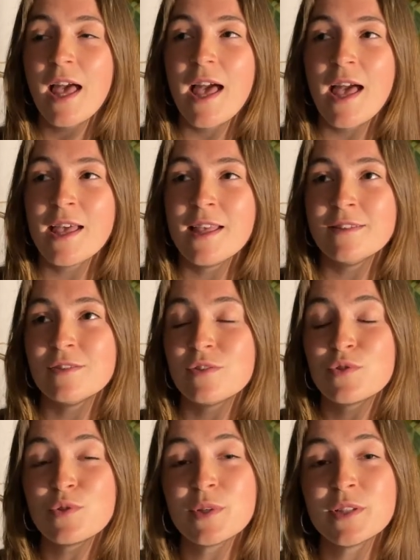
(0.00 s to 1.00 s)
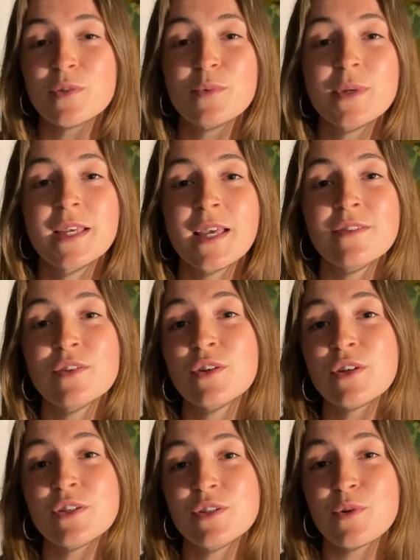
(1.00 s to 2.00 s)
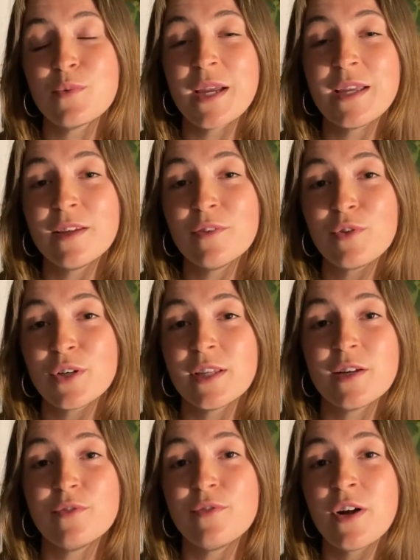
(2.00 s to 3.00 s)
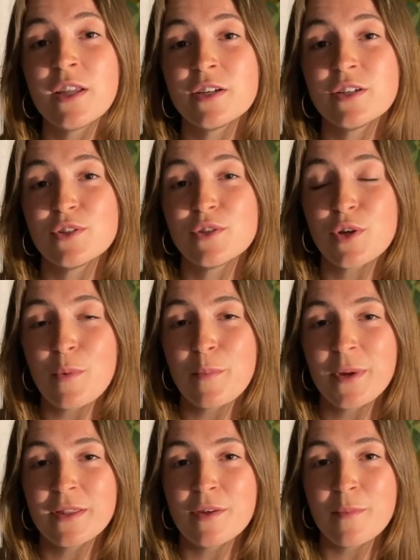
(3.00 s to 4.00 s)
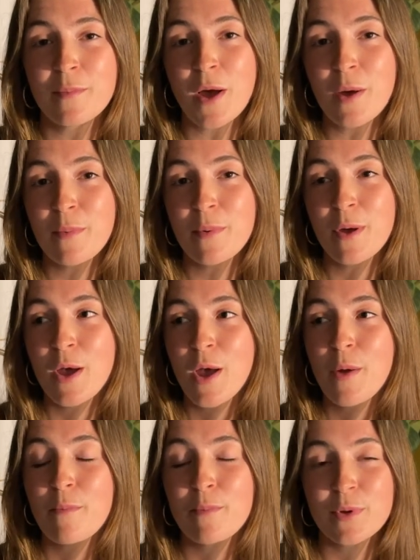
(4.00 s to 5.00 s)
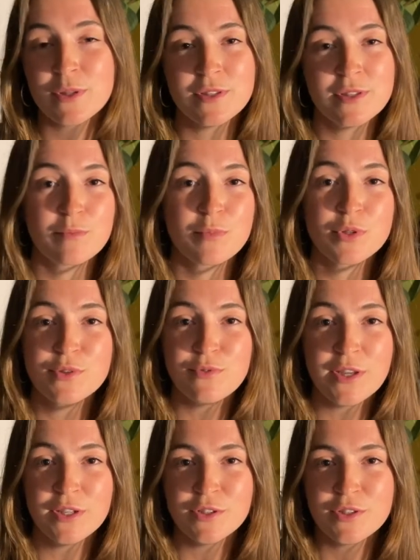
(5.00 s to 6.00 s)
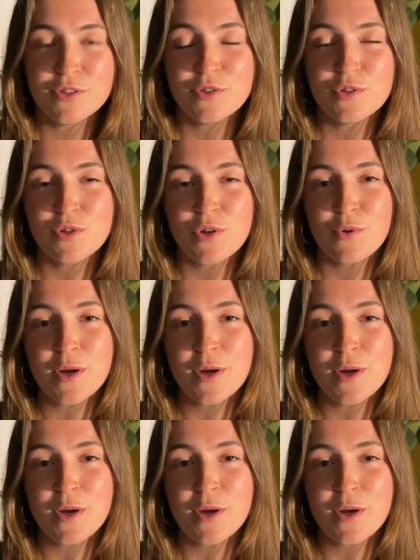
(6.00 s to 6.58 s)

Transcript: And during the weekend, the girls are waiting for their fathers to come pick them up, but Bo's father doesn't show